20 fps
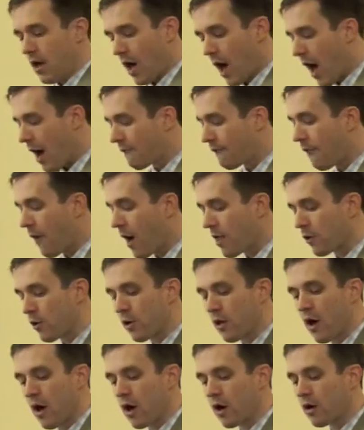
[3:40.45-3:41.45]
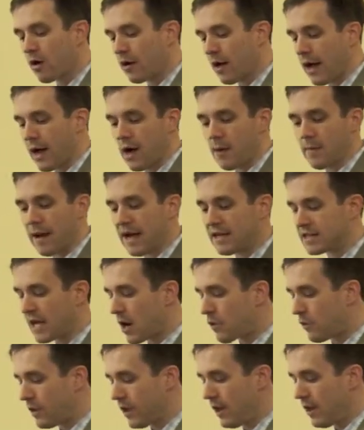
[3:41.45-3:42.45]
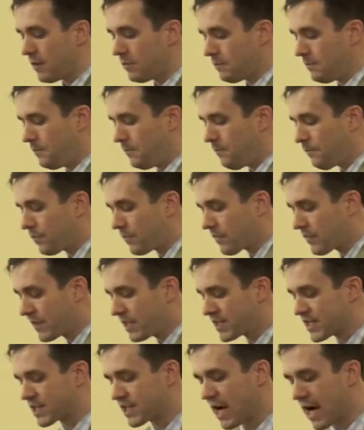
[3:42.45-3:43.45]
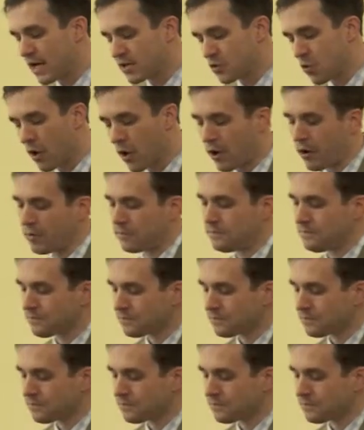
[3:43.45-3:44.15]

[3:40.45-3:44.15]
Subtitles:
Follow along as I read. This is God's word.